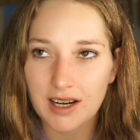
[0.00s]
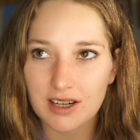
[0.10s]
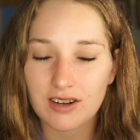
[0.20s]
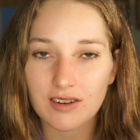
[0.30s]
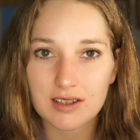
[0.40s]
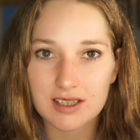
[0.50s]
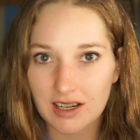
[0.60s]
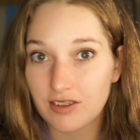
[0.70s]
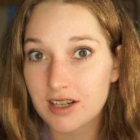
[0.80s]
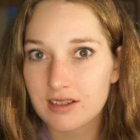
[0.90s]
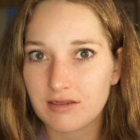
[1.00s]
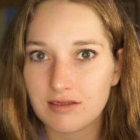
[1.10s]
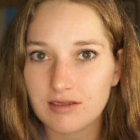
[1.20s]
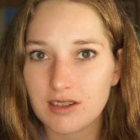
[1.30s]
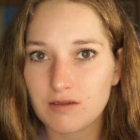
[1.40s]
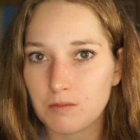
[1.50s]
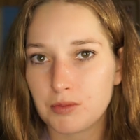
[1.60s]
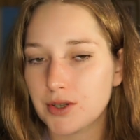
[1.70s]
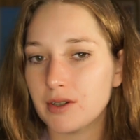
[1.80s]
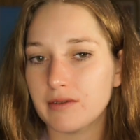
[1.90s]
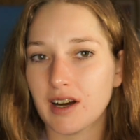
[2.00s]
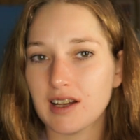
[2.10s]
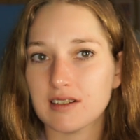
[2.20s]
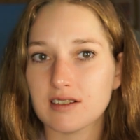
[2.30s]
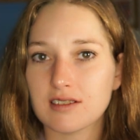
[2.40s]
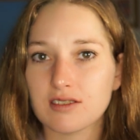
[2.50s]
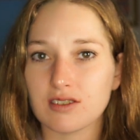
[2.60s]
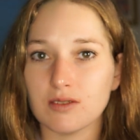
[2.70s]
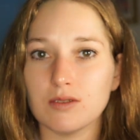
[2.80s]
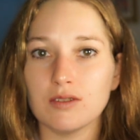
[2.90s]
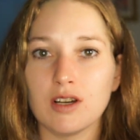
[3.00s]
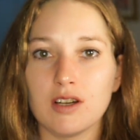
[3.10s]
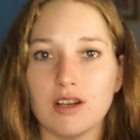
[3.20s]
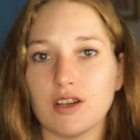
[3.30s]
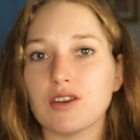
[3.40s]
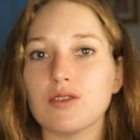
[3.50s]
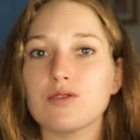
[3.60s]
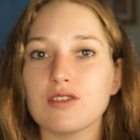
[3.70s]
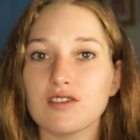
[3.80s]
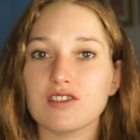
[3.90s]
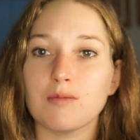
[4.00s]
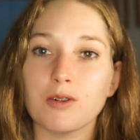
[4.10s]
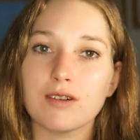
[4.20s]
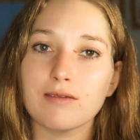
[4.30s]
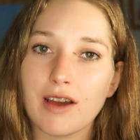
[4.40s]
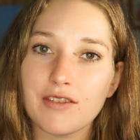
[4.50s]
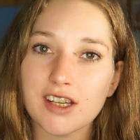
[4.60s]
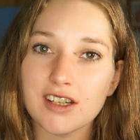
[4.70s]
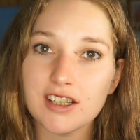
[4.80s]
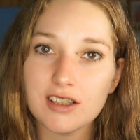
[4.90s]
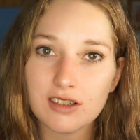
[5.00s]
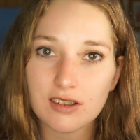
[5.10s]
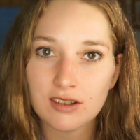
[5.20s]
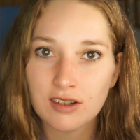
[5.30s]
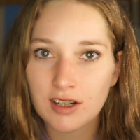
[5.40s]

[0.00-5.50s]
don't know, it's aggressive, it's pure violence. So accusing someone of having an ego,